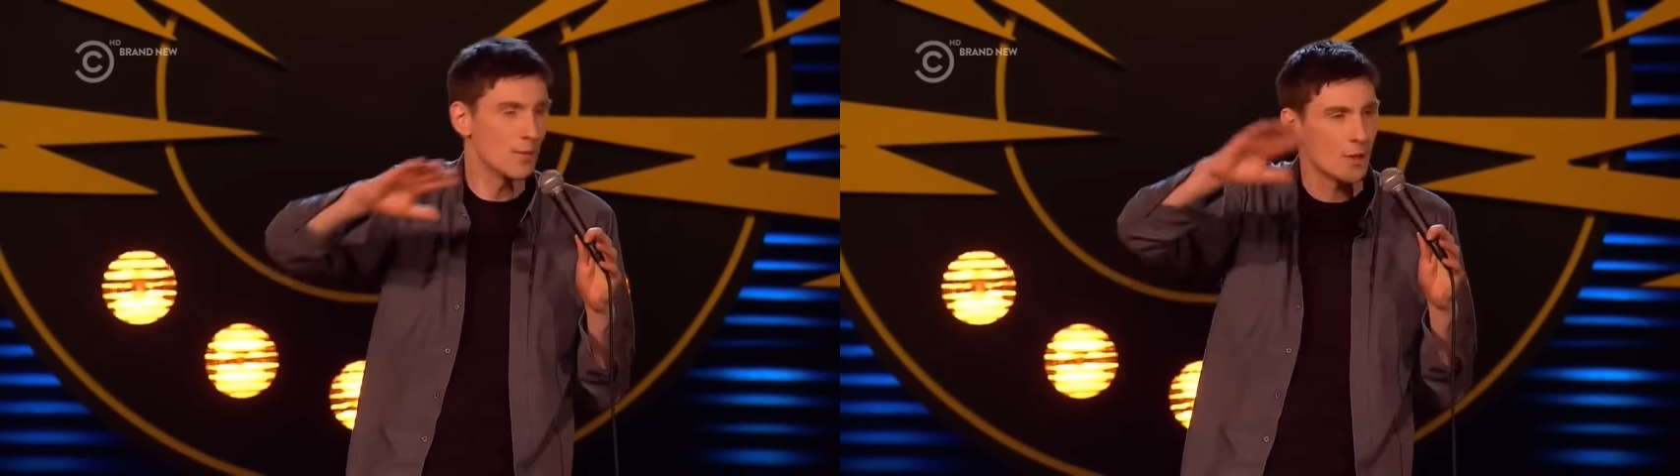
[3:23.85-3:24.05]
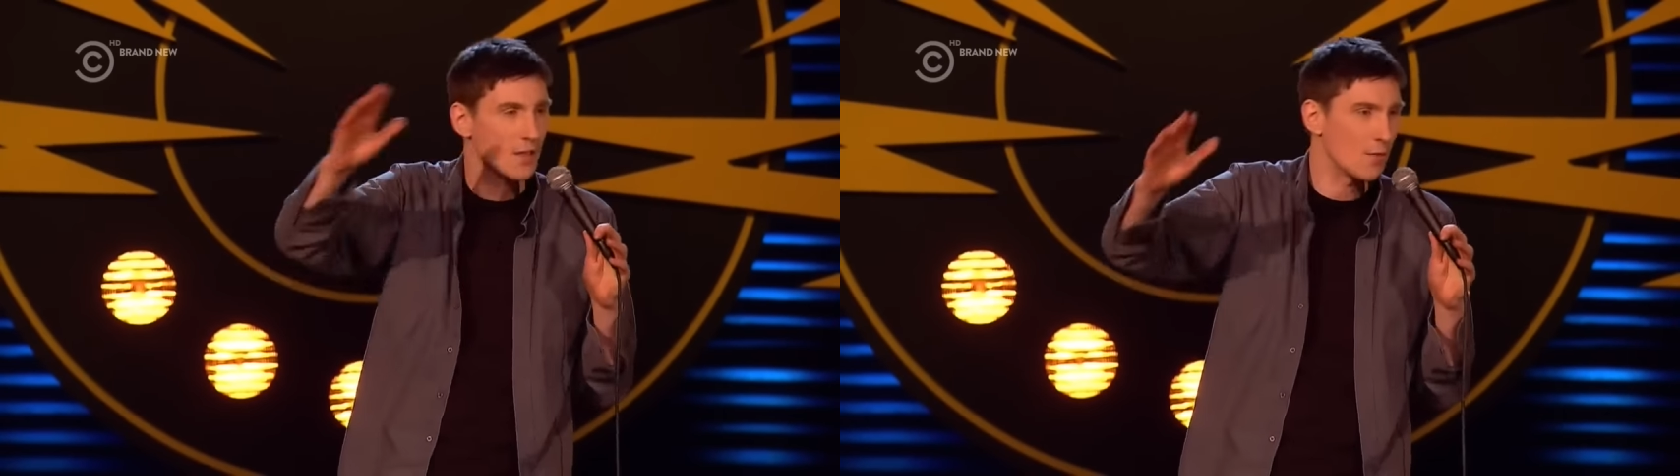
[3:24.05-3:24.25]

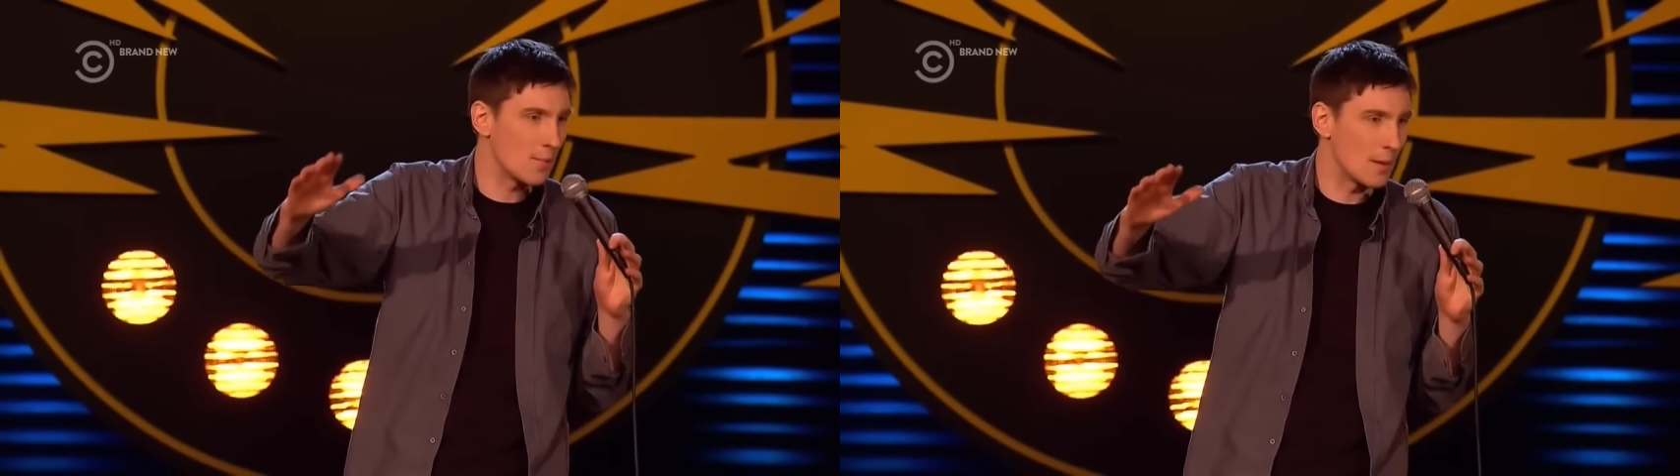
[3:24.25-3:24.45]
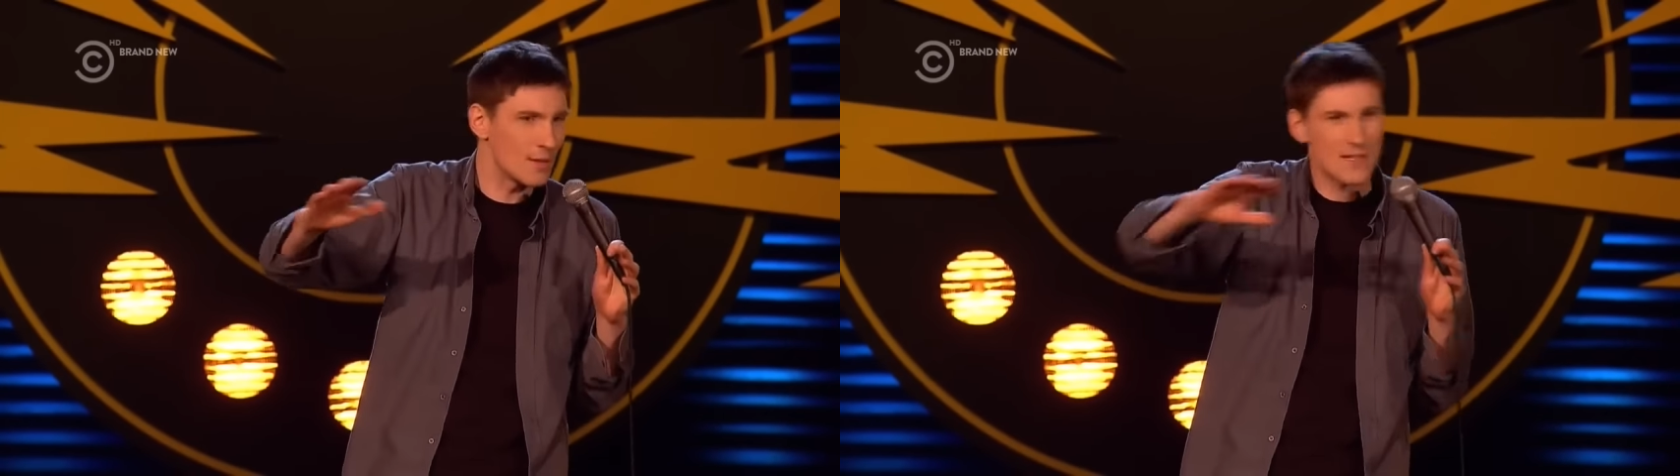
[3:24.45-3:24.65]
We're very
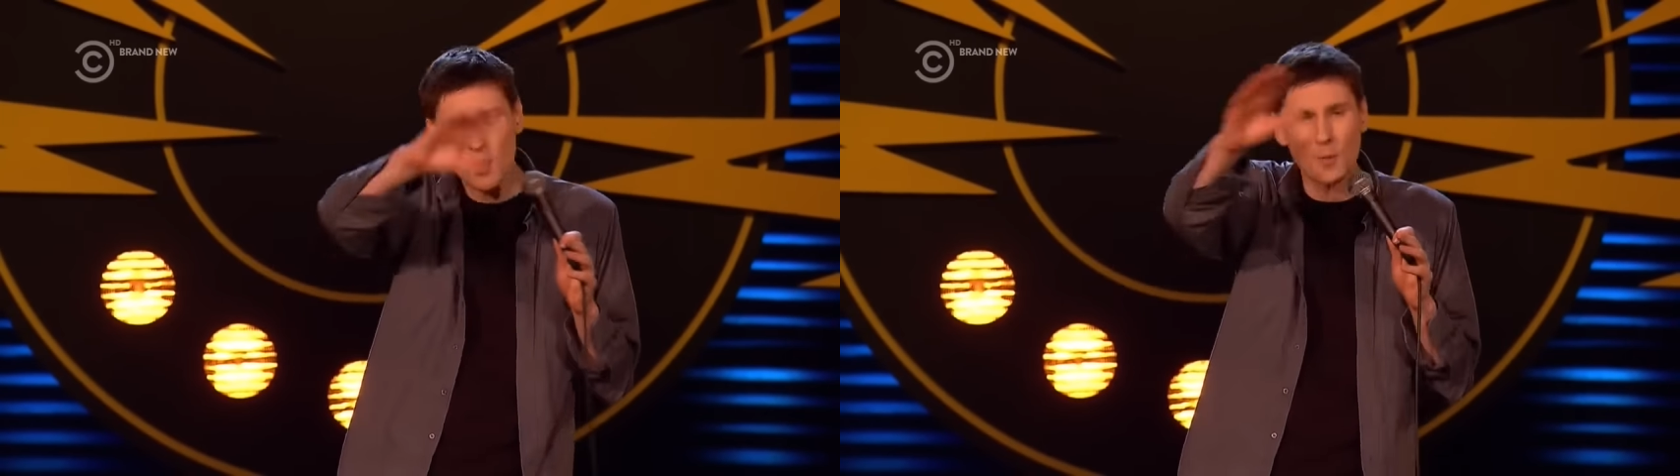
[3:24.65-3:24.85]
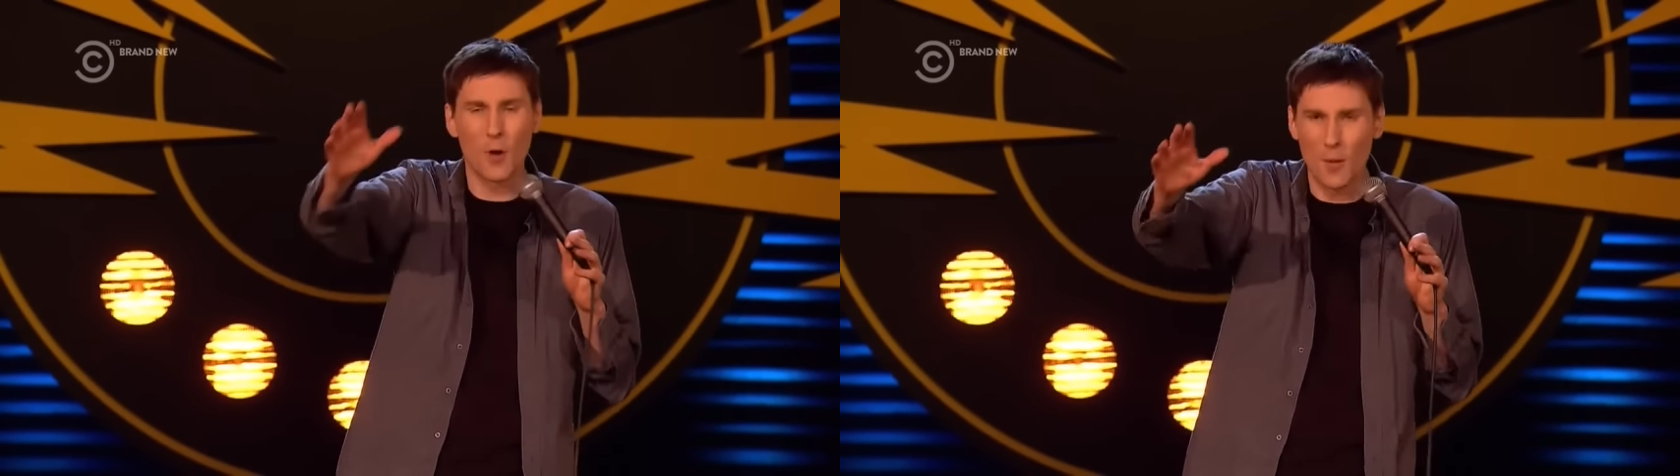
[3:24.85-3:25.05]
different people. That's
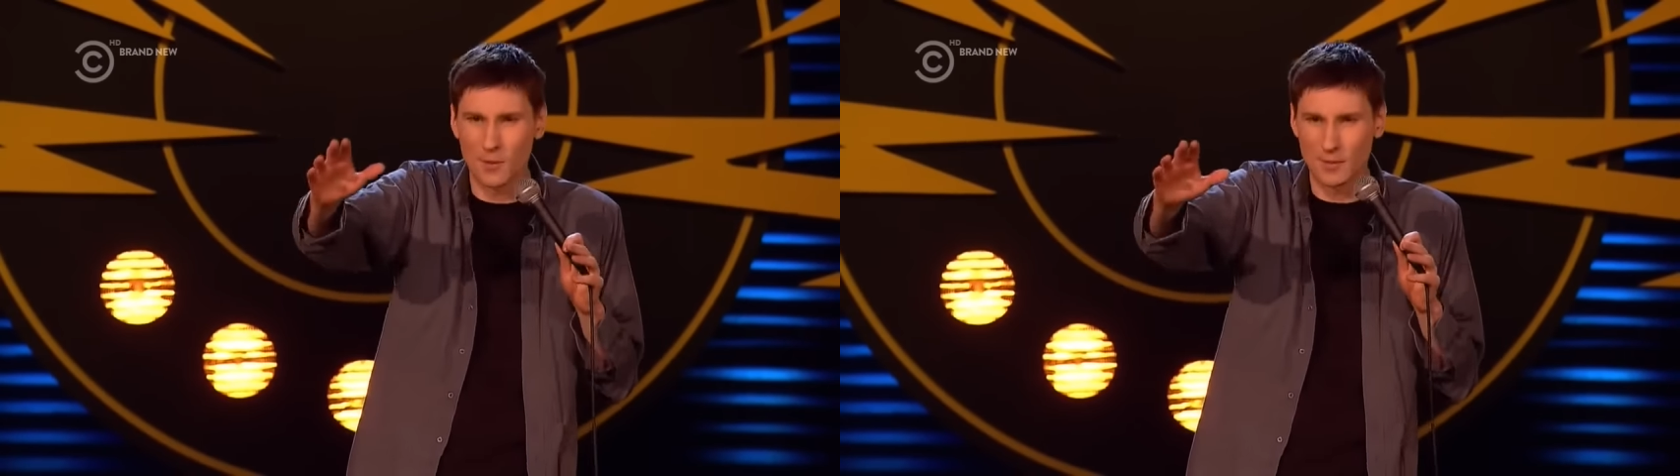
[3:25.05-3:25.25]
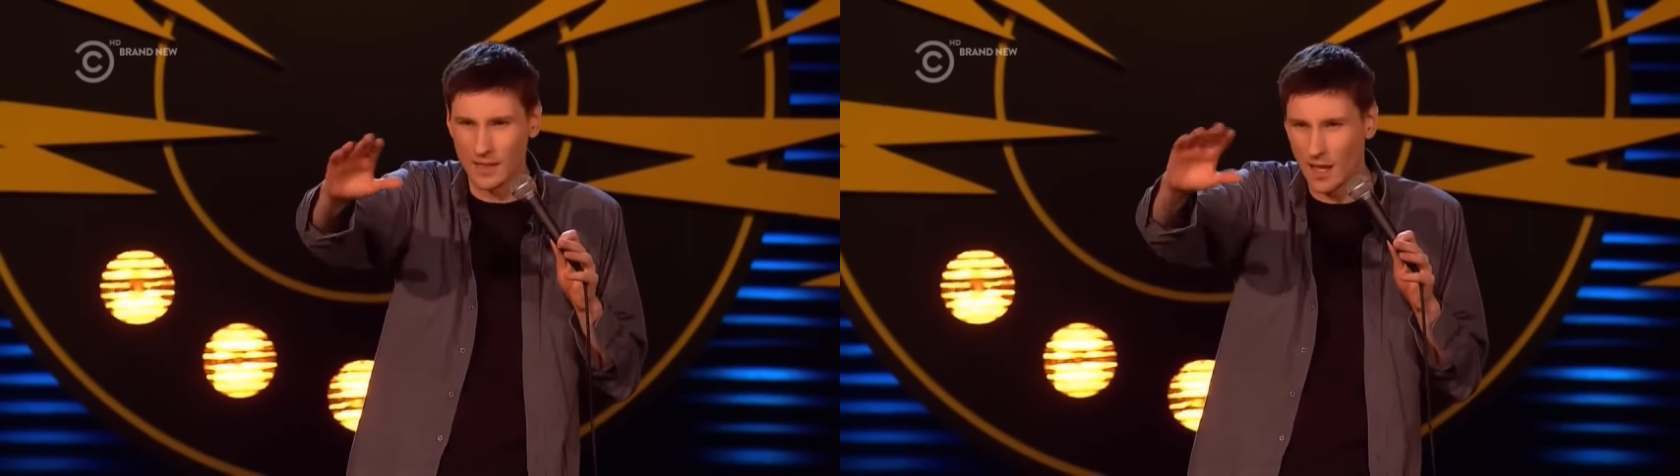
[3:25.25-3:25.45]
not a
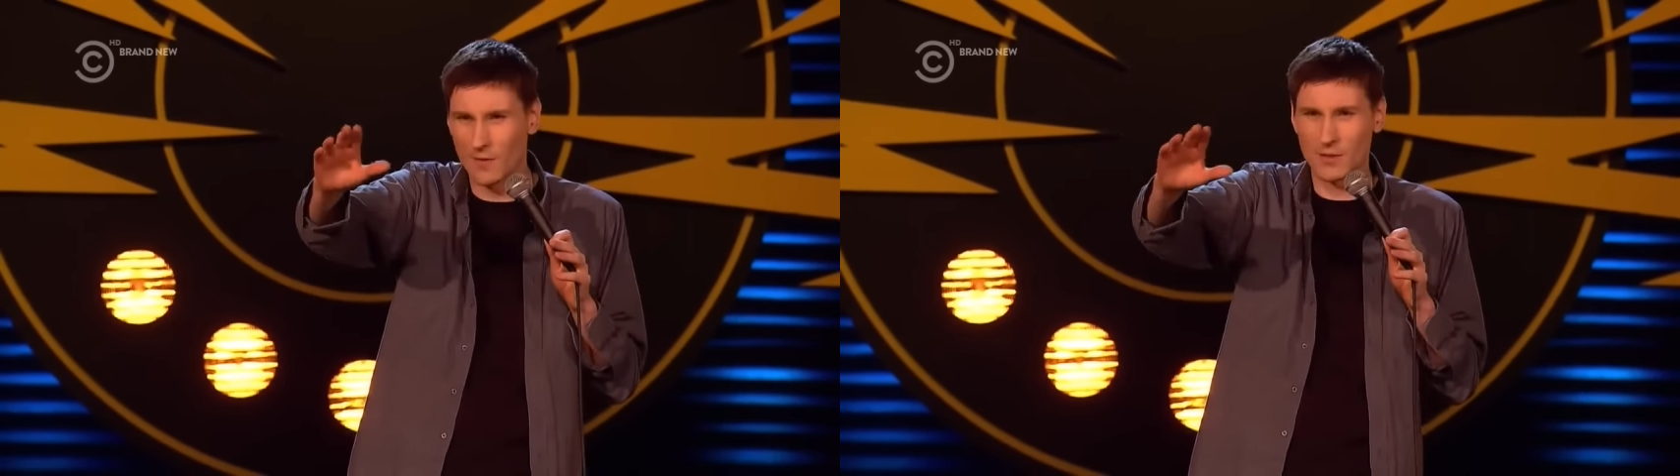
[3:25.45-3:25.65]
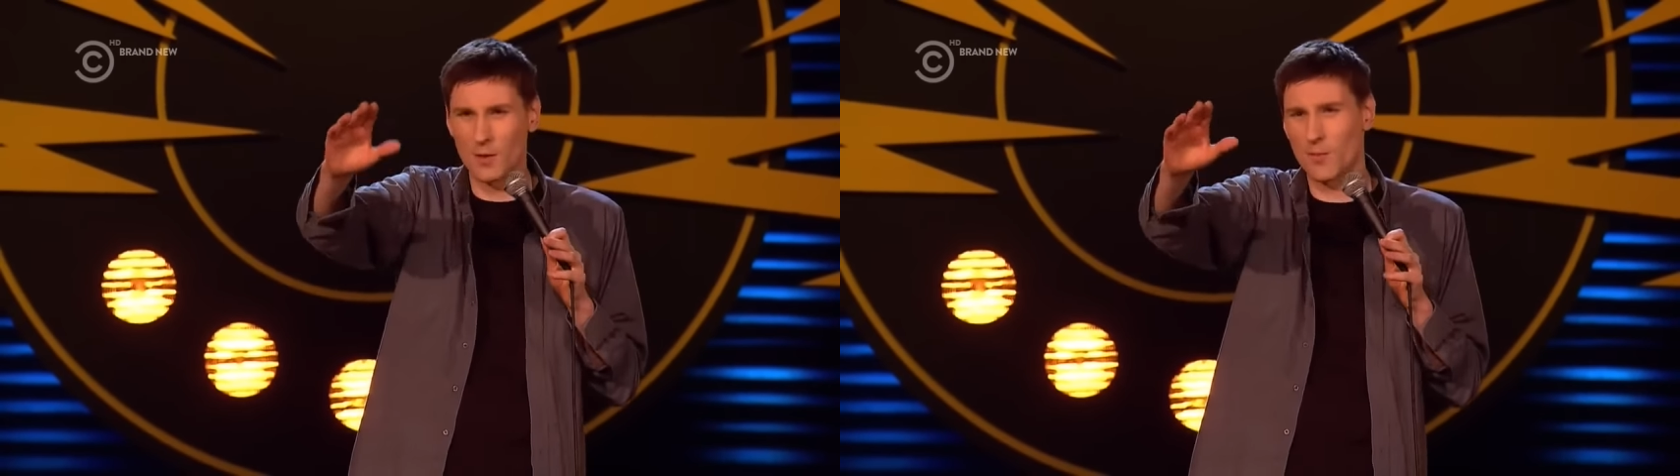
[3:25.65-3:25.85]
problem in
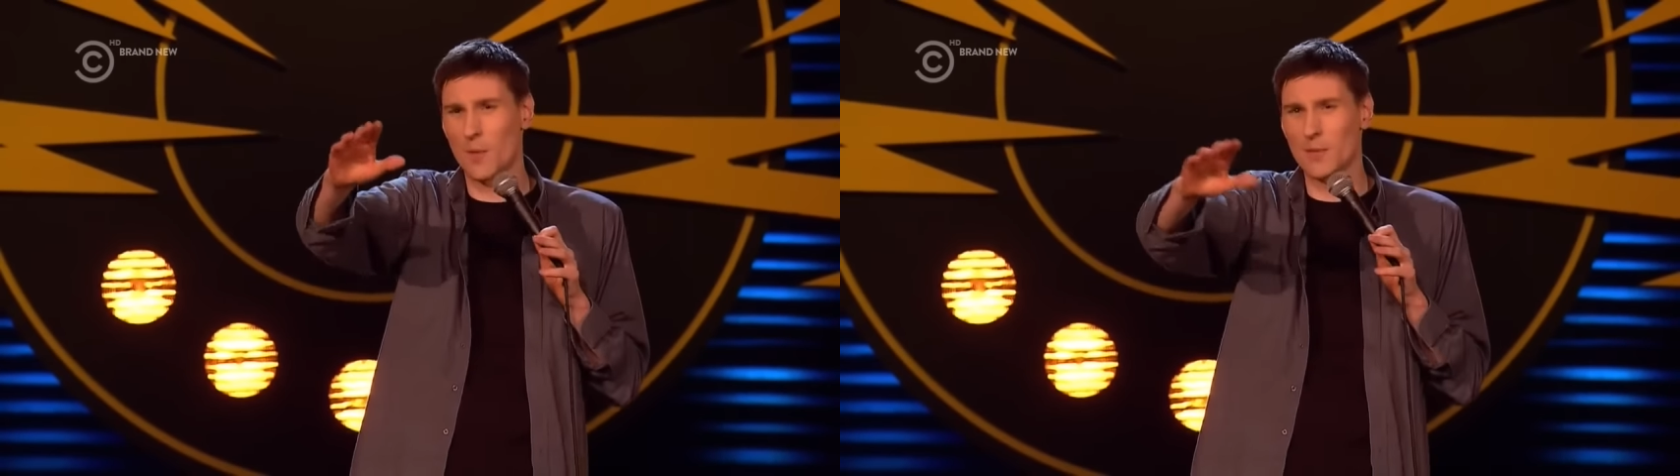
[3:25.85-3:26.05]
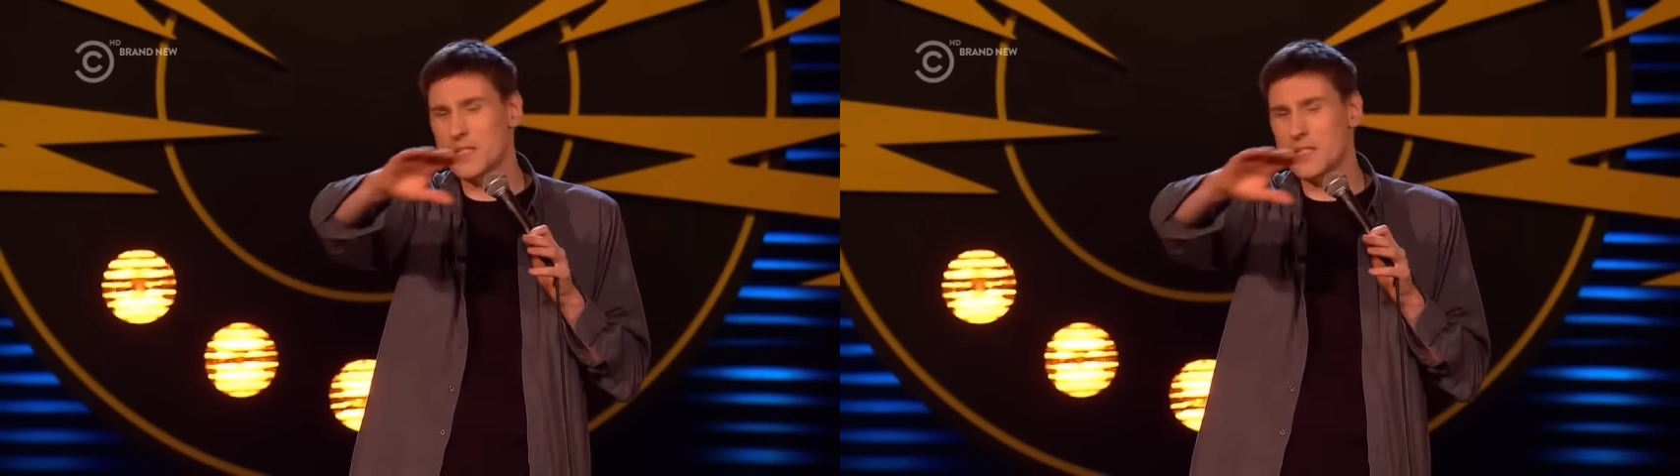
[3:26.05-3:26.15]
love, it's not a problem.